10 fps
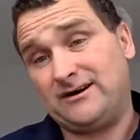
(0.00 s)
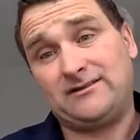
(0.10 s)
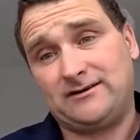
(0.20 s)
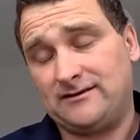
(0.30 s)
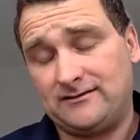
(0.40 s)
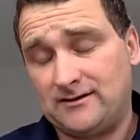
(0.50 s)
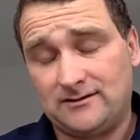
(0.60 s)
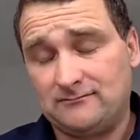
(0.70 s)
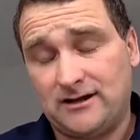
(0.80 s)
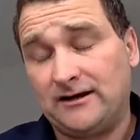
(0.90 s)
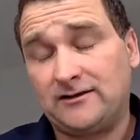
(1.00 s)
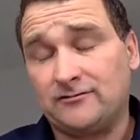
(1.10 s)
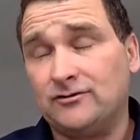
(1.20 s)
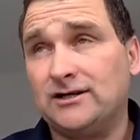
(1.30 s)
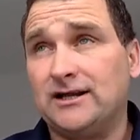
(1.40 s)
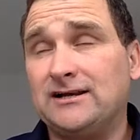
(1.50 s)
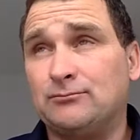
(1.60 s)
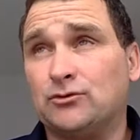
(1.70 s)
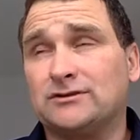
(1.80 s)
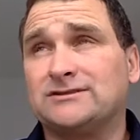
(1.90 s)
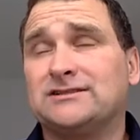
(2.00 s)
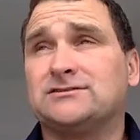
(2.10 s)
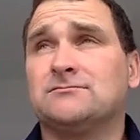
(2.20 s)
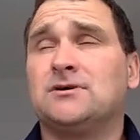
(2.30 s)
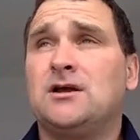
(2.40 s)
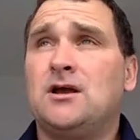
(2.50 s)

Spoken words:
anything really, any broken system.